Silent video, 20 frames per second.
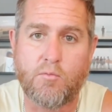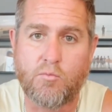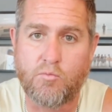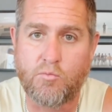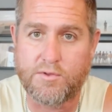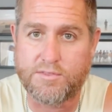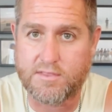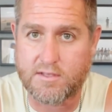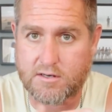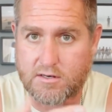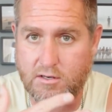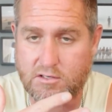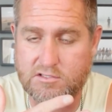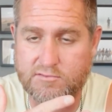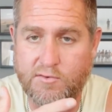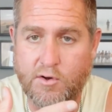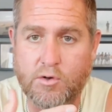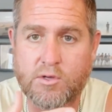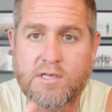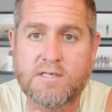with the close
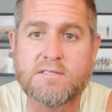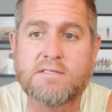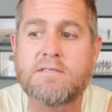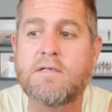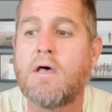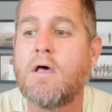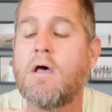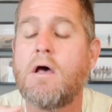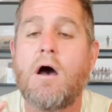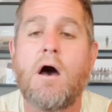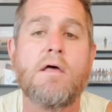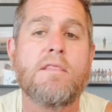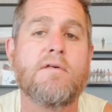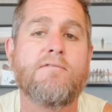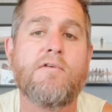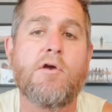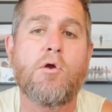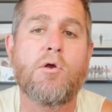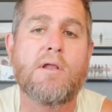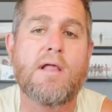focus on the
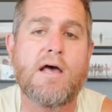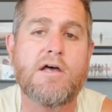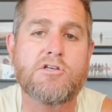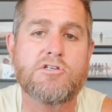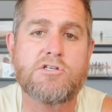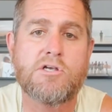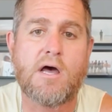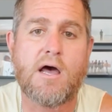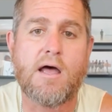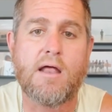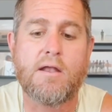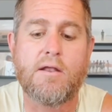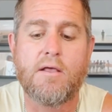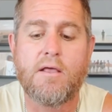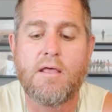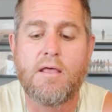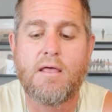very last shot,